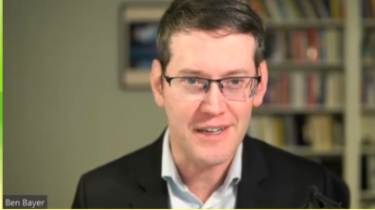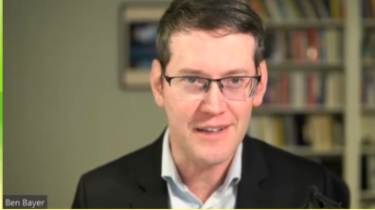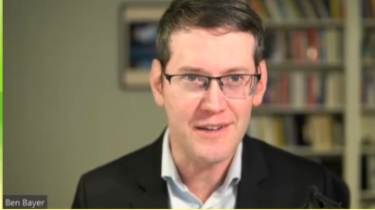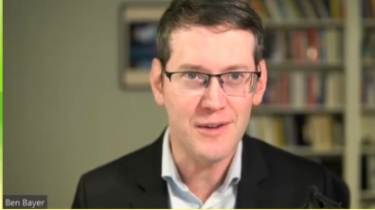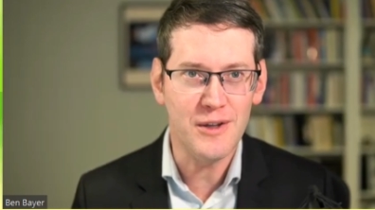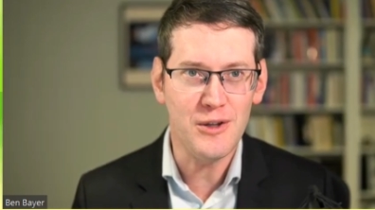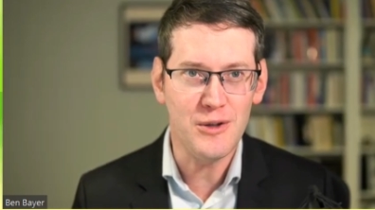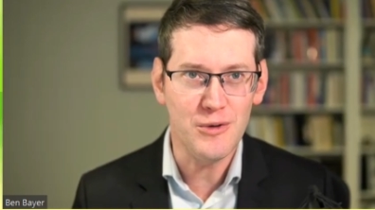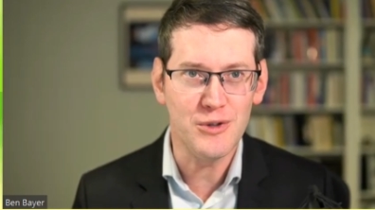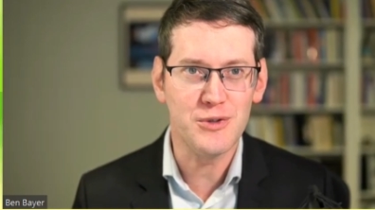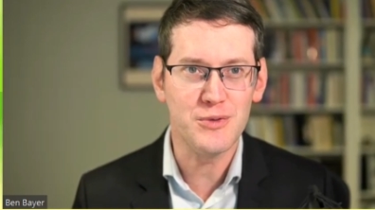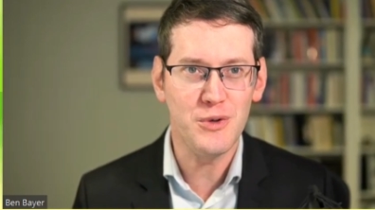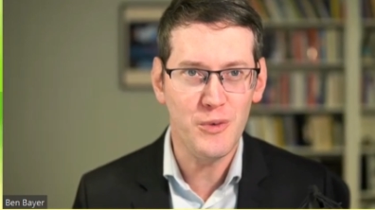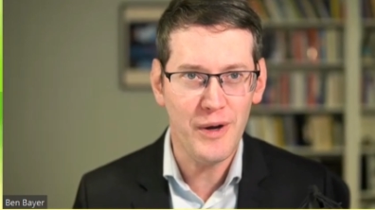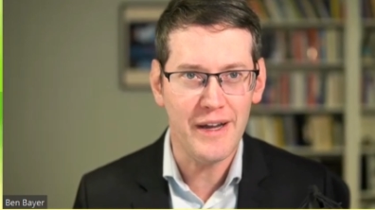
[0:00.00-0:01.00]
in the
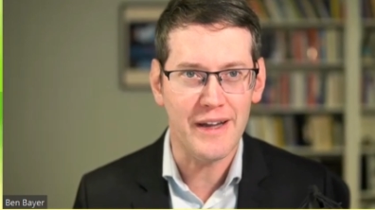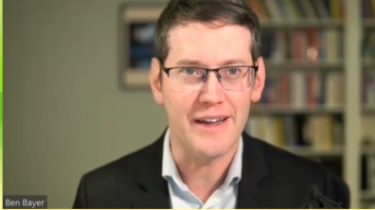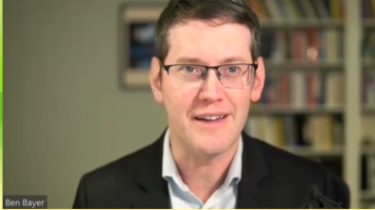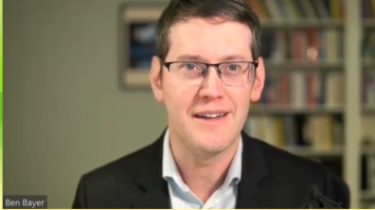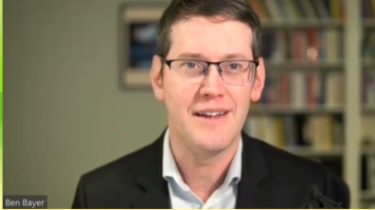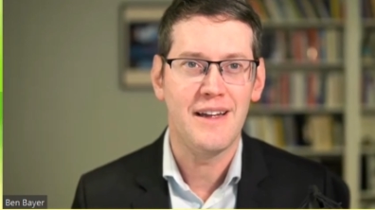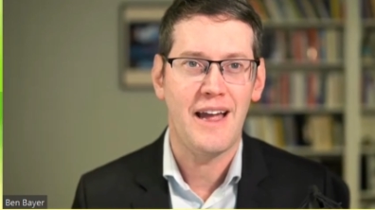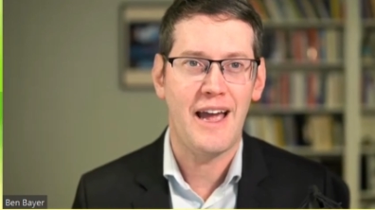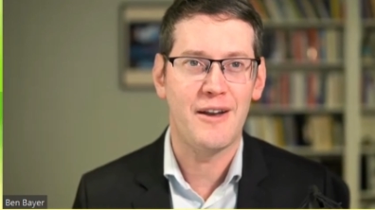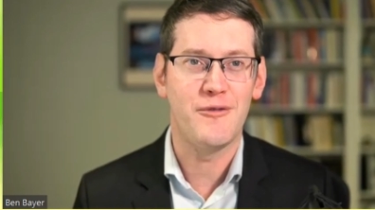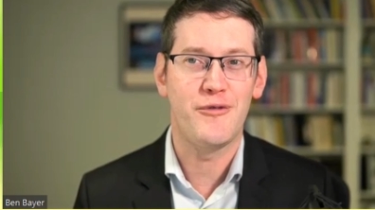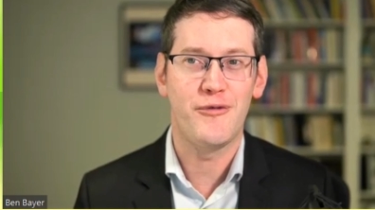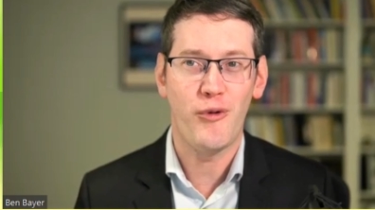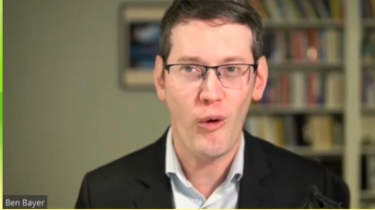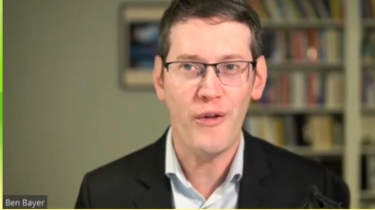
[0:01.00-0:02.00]
usual way, and
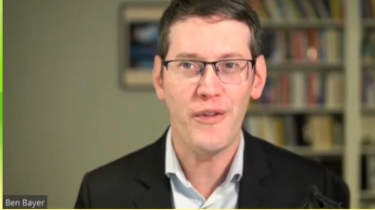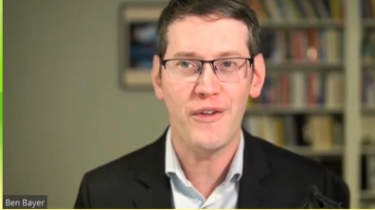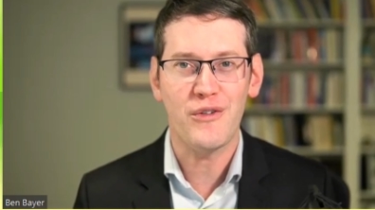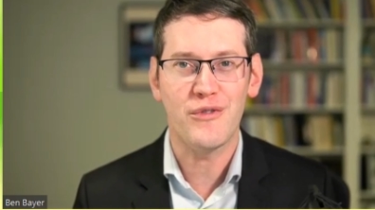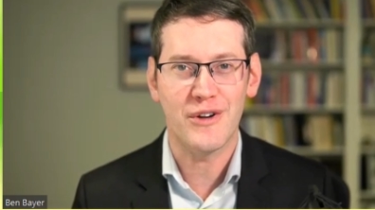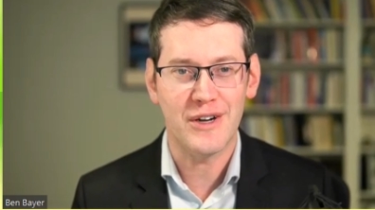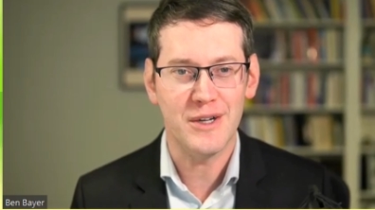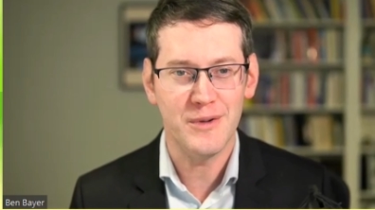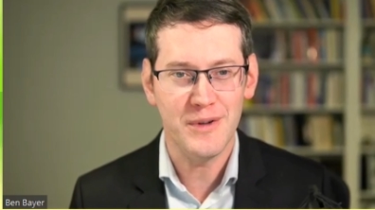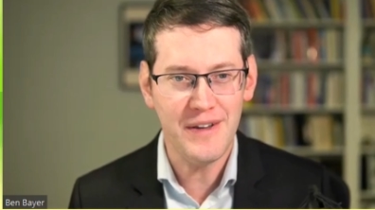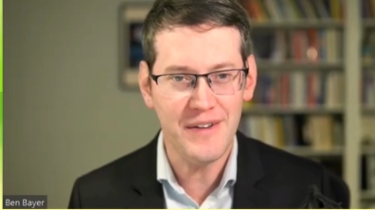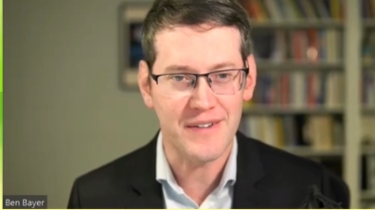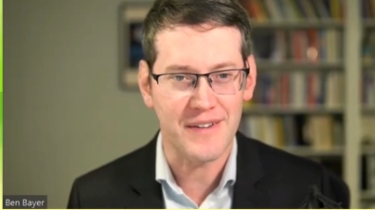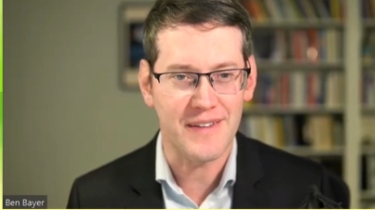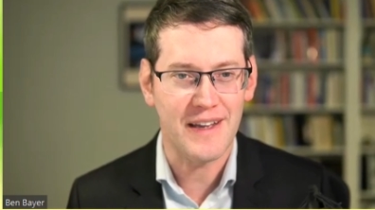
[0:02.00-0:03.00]
for this very reason.